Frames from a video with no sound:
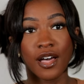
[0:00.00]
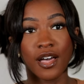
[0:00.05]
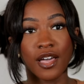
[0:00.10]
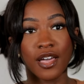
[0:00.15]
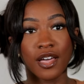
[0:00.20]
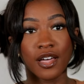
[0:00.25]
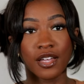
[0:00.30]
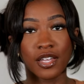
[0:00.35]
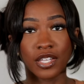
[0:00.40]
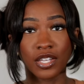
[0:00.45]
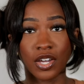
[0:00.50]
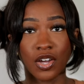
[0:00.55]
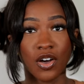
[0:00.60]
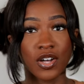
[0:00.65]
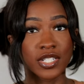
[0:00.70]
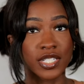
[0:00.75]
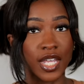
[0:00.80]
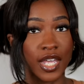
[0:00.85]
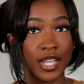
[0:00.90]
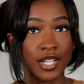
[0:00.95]
Uh, it can
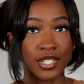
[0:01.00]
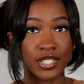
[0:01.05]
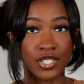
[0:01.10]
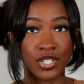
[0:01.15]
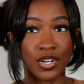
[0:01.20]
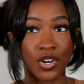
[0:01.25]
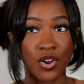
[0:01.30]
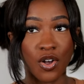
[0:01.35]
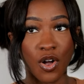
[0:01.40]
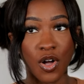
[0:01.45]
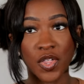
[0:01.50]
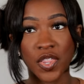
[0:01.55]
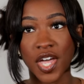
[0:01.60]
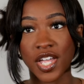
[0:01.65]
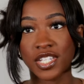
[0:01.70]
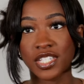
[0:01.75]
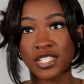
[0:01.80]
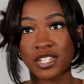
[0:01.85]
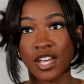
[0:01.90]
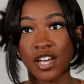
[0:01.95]
cause cancer, all
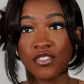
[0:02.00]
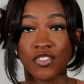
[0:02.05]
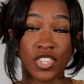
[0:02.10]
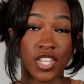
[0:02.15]
that stuff.